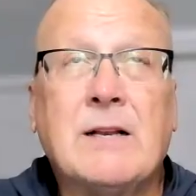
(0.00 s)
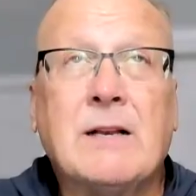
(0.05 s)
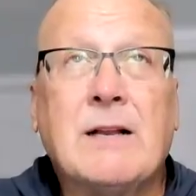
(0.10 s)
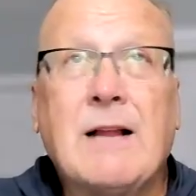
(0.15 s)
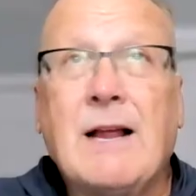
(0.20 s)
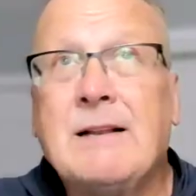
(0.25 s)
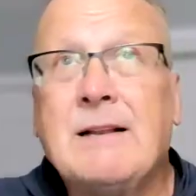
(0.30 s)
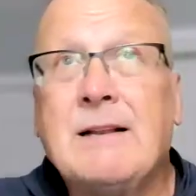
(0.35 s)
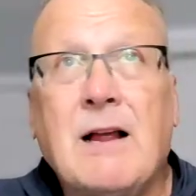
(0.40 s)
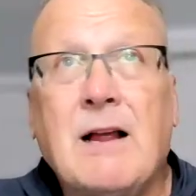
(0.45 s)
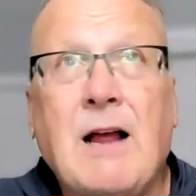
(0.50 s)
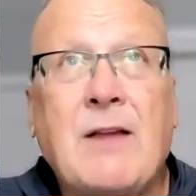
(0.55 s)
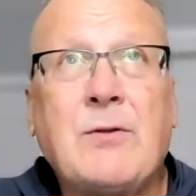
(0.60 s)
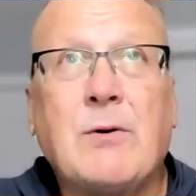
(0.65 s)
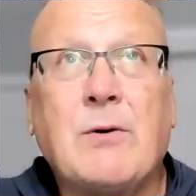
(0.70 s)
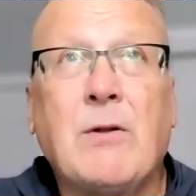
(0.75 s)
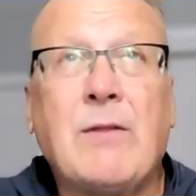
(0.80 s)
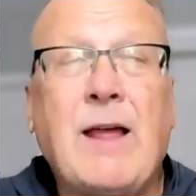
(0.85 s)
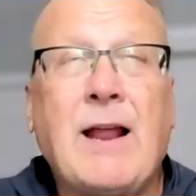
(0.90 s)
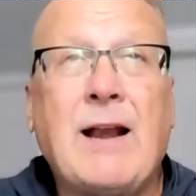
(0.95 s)
And I
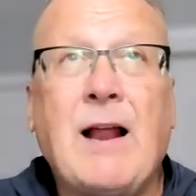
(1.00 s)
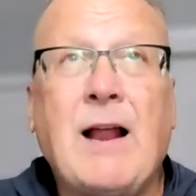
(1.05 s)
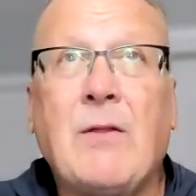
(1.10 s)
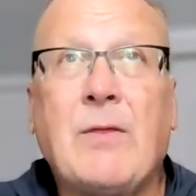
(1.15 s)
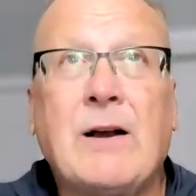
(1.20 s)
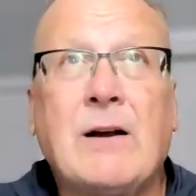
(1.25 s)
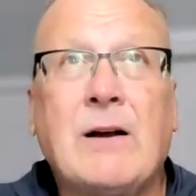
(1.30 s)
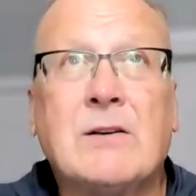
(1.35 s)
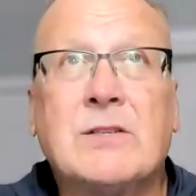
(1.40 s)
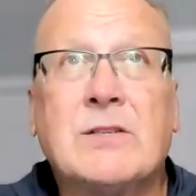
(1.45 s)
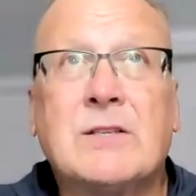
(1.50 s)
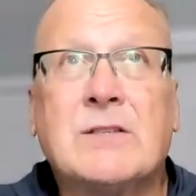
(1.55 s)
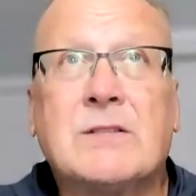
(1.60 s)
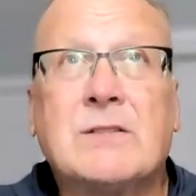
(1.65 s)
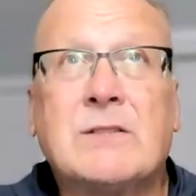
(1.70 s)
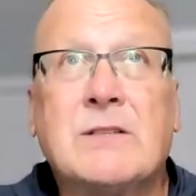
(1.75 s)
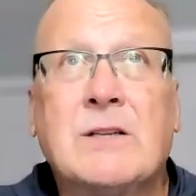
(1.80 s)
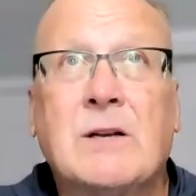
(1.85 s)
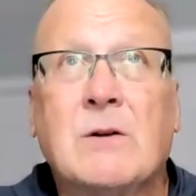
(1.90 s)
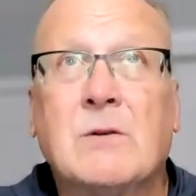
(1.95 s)
throw that out there
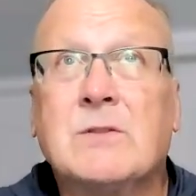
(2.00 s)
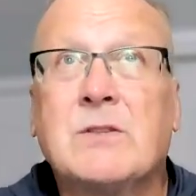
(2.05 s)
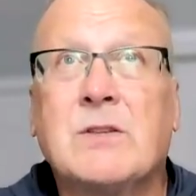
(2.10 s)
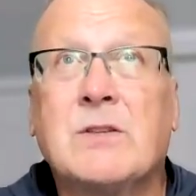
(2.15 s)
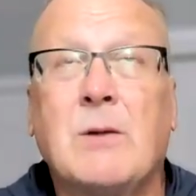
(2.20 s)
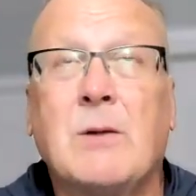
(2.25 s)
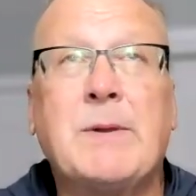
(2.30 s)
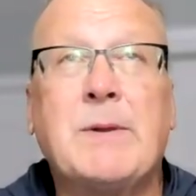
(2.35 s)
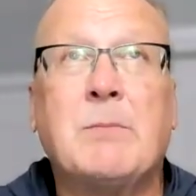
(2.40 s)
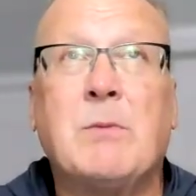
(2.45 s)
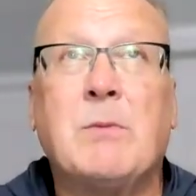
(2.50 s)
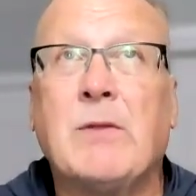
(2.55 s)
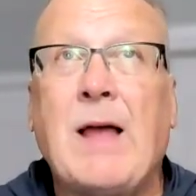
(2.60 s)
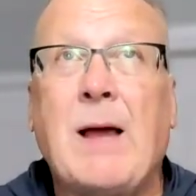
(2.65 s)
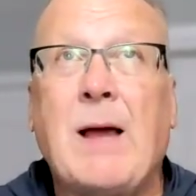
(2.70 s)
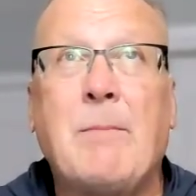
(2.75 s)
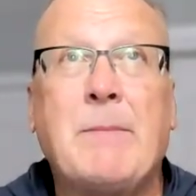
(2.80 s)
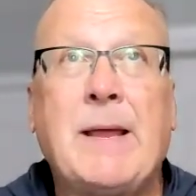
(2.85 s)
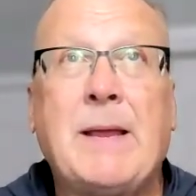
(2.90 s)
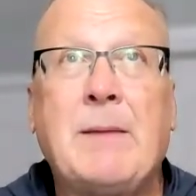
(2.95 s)
just, you know, some people
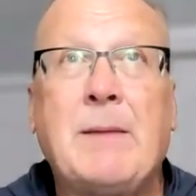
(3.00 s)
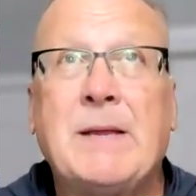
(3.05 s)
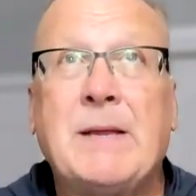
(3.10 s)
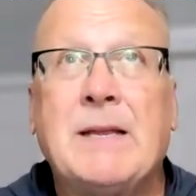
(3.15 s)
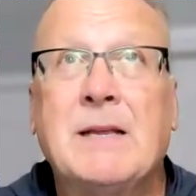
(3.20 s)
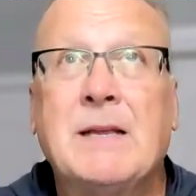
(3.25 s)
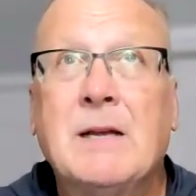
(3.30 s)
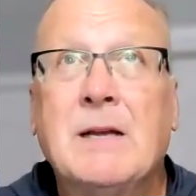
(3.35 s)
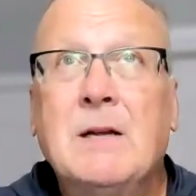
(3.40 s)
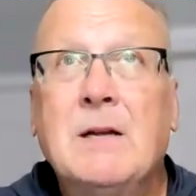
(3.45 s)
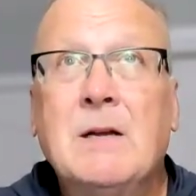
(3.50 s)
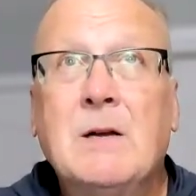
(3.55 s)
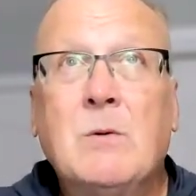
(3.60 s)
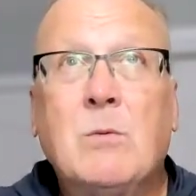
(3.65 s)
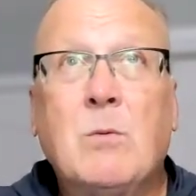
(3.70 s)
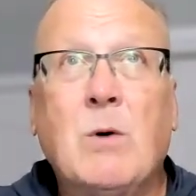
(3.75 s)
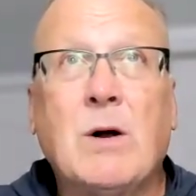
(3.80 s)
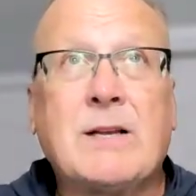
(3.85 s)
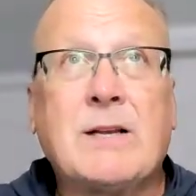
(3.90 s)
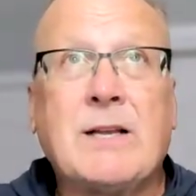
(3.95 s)
that may be
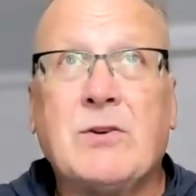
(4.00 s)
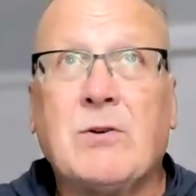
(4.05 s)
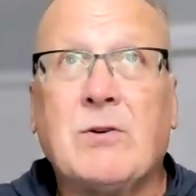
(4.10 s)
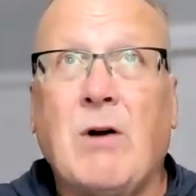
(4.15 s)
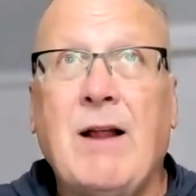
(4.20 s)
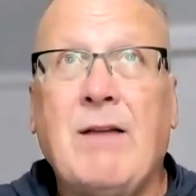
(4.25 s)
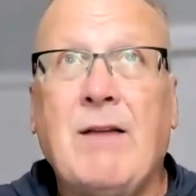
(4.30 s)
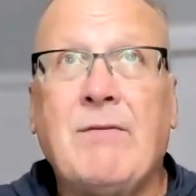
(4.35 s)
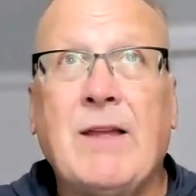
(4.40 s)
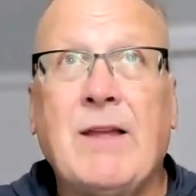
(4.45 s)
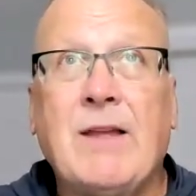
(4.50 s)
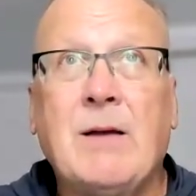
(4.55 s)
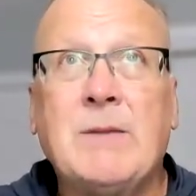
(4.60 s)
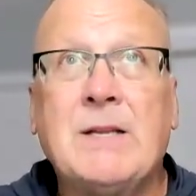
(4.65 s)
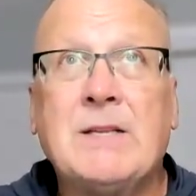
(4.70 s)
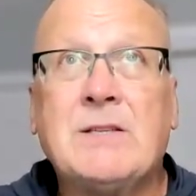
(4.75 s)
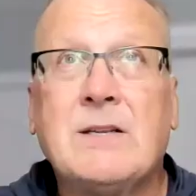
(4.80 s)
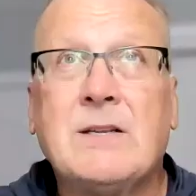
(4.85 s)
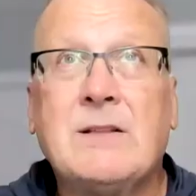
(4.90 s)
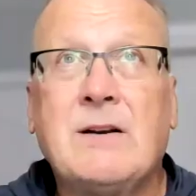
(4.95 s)
what can drive them
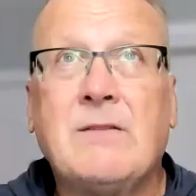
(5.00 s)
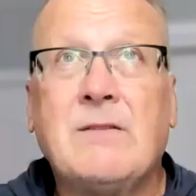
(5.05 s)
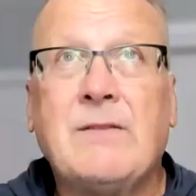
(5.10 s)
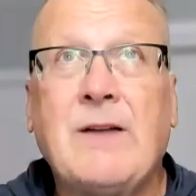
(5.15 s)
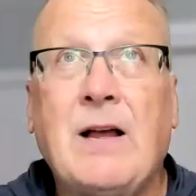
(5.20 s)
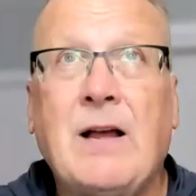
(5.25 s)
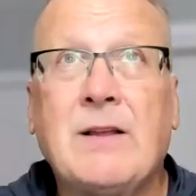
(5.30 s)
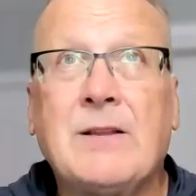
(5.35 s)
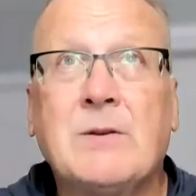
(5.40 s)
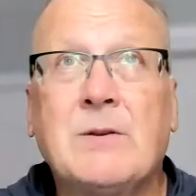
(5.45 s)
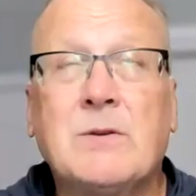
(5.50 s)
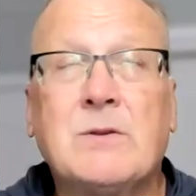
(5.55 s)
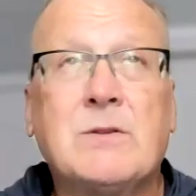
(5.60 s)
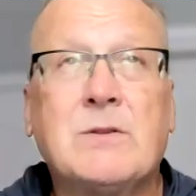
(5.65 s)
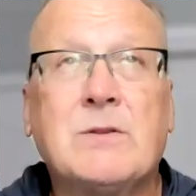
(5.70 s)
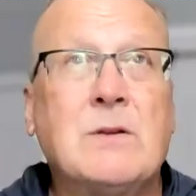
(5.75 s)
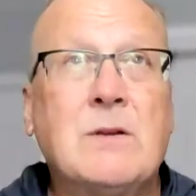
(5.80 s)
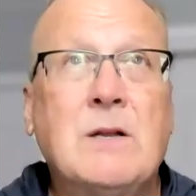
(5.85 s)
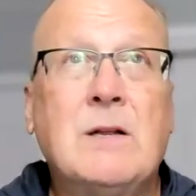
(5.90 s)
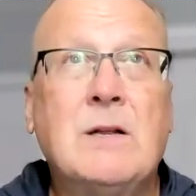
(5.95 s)
into their
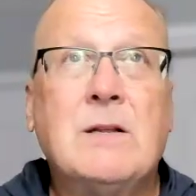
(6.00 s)
values.